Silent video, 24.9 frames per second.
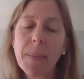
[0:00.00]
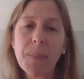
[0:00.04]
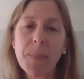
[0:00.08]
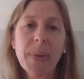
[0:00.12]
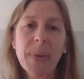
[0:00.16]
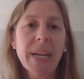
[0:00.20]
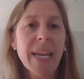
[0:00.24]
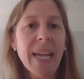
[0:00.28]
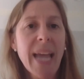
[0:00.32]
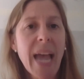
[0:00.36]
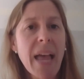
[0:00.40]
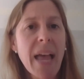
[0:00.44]

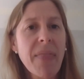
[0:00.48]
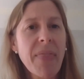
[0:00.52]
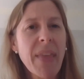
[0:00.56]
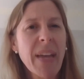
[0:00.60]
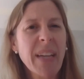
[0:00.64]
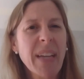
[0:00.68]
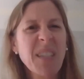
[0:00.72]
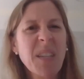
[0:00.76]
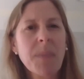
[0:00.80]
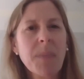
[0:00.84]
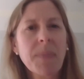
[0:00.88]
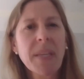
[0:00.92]
But again,
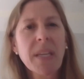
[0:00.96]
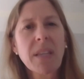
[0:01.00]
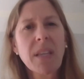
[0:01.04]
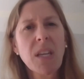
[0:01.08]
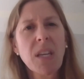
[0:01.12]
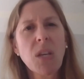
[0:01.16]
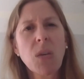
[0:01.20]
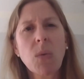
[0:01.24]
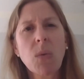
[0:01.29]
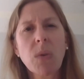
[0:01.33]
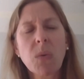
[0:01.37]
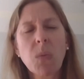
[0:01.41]
that's something
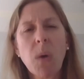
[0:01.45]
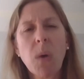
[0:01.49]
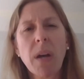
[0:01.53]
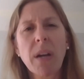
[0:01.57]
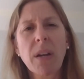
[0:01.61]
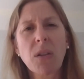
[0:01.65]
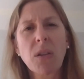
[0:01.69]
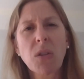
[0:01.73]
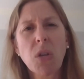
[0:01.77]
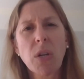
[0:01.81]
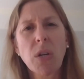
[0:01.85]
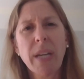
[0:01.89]
that you would
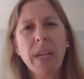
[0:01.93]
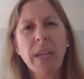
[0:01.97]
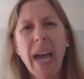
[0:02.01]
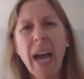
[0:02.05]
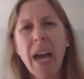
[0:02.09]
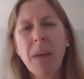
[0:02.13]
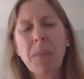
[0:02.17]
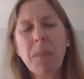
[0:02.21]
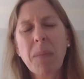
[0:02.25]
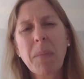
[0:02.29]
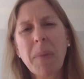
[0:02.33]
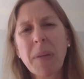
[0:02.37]
want to look
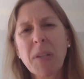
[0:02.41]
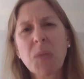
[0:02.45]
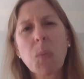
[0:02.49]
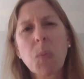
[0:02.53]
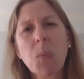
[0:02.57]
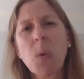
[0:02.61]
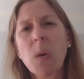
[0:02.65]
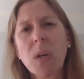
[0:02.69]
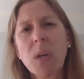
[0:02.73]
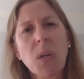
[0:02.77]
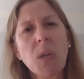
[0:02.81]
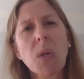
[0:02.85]
at much
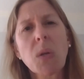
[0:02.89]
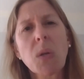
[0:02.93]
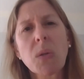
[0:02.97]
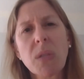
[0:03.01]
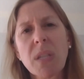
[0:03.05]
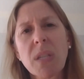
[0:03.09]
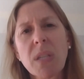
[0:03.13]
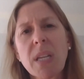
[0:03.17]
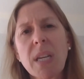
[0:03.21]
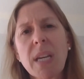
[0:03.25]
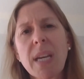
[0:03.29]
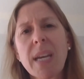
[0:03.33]
more
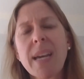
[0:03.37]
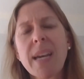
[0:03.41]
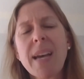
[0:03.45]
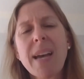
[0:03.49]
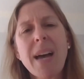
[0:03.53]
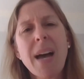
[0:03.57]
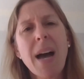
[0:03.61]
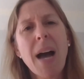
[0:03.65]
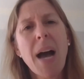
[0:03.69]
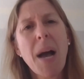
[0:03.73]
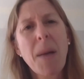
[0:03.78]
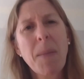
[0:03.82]
closely
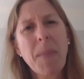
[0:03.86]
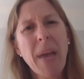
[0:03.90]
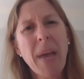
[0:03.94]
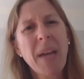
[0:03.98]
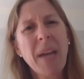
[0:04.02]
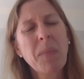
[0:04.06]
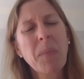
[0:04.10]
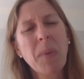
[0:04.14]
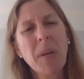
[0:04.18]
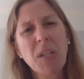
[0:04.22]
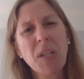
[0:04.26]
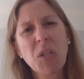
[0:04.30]

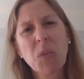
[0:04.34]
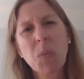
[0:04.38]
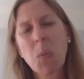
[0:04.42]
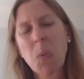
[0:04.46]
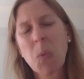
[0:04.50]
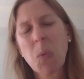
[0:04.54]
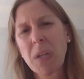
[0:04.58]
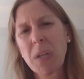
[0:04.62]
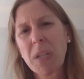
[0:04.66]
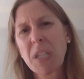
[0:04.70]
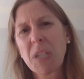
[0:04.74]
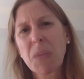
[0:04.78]
and much
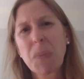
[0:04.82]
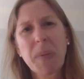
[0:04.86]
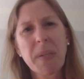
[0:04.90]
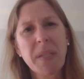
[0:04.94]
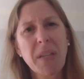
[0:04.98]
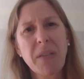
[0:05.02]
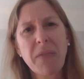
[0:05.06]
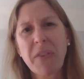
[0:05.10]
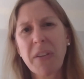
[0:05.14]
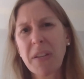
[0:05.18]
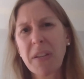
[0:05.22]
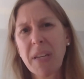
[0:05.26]
more
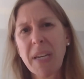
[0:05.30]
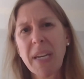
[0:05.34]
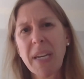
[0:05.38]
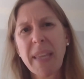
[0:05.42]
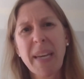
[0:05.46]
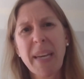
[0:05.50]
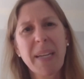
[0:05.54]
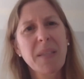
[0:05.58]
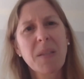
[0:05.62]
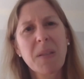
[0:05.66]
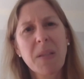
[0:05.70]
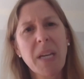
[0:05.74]
specifically.
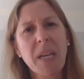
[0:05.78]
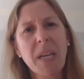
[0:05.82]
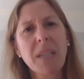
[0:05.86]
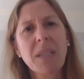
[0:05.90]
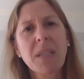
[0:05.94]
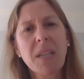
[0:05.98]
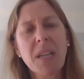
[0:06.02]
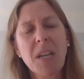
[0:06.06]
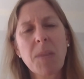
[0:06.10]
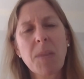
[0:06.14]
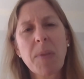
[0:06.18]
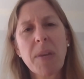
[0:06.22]

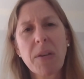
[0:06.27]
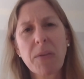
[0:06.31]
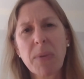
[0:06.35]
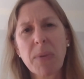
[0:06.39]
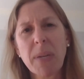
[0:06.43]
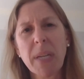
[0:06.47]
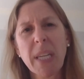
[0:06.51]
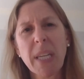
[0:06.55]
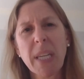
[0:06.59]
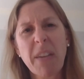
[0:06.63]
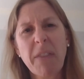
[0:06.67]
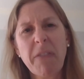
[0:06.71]
That's going to be
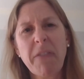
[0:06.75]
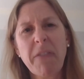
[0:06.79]
a